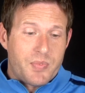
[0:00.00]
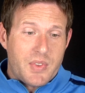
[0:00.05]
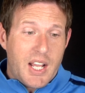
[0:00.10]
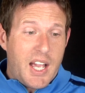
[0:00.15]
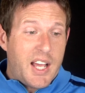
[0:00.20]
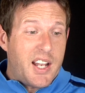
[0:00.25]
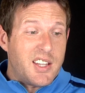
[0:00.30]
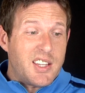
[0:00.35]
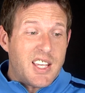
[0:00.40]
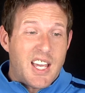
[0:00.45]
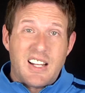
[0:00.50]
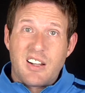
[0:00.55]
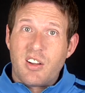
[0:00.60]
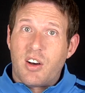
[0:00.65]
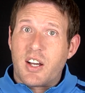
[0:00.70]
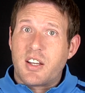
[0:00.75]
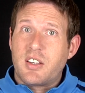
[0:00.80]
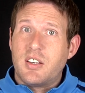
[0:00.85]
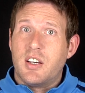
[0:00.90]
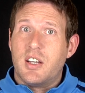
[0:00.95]
And again,
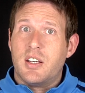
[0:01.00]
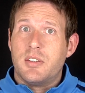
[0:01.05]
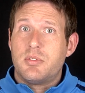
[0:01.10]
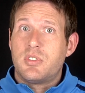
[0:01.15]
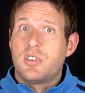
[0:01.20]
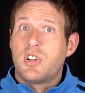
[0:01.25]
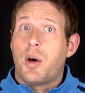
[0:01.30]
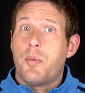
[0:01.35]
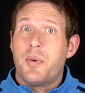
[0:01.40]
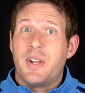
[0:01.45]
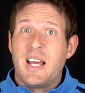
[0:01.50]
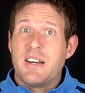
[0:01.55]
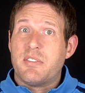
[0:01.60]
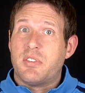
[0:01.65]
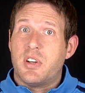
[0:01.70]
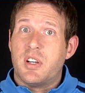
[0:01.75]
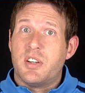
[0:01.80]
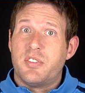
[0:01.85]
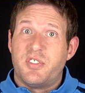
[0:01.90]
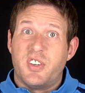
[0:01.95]
like with the
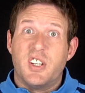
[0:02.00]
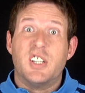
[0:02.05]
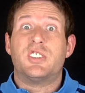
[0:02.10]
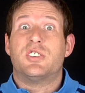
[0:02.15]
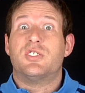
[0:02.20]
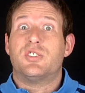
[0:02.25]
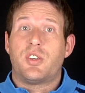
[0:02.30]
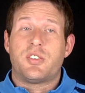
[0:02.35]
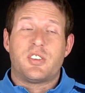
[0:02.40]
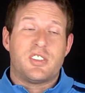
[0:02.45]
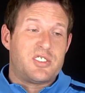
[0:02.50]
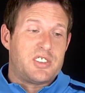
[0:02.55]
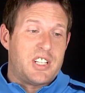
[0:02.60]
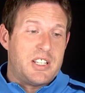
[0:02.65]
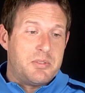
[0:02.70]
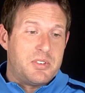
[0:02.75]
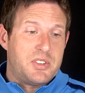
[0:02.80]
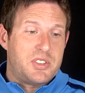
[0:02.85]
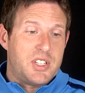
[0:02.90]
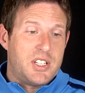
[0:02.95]
other versions of the
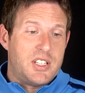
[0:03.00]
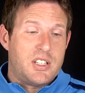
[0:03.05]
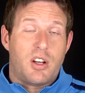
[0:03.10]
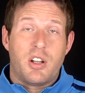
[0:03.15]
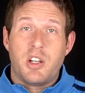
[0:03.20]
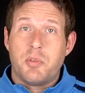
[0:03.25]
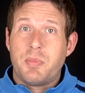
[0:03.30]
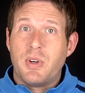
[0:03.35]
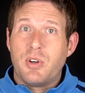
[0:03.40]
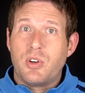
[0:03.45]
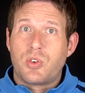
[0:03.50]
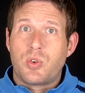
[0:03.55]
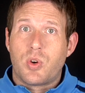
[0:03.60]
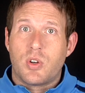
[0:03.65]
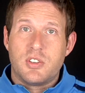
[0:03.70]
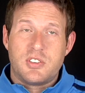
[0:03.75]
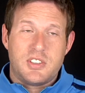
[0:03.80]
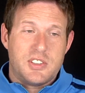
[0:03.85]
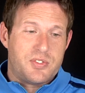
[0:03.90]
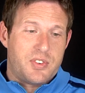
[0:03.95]
Steam machine, like the build
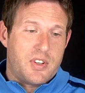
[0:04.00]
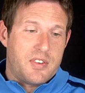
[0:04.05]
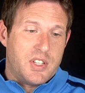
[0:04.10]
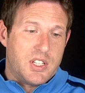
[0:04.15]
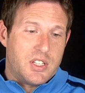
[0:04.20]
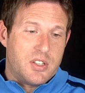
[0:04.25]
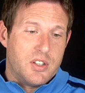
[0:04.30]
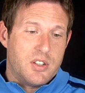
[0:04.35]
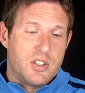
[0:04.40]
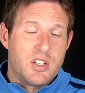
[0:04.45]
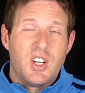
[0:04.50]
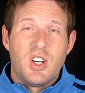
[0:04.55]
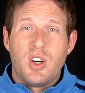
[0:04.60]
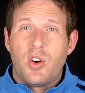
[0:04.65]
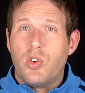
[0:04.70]
quality is very good.